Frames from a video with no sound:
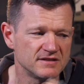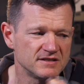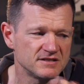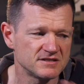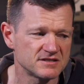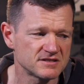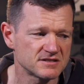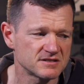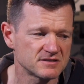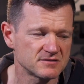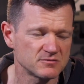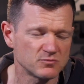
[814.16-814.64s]

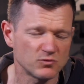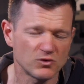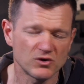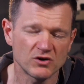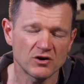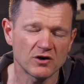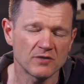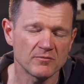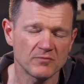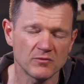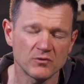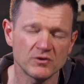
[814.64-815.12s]
this when
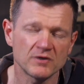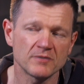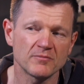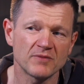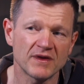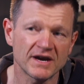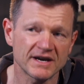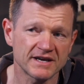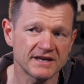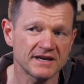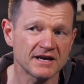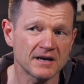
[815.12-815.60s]
I'm
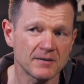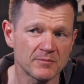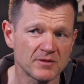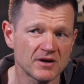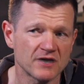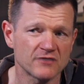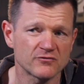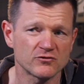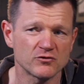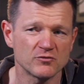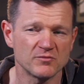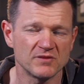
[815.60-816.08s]
packing up
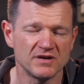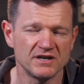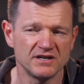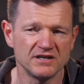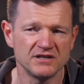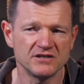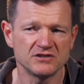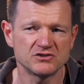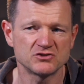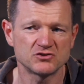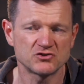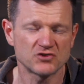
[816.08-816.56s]
after a
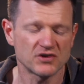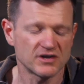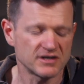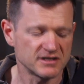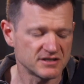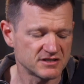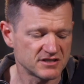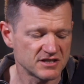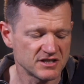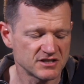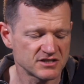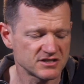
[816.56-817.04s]
media training
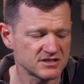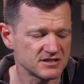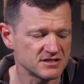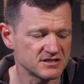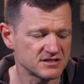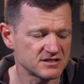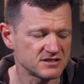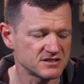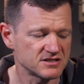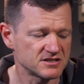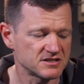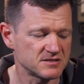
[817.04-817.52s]
session, it's
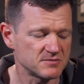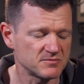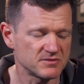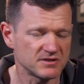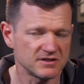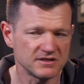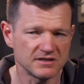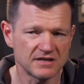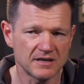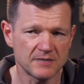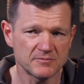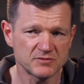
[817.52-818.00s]
just
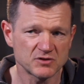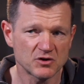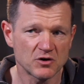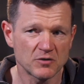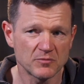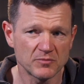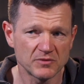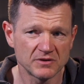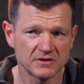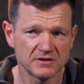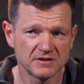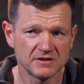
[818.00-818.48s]
simply laptop.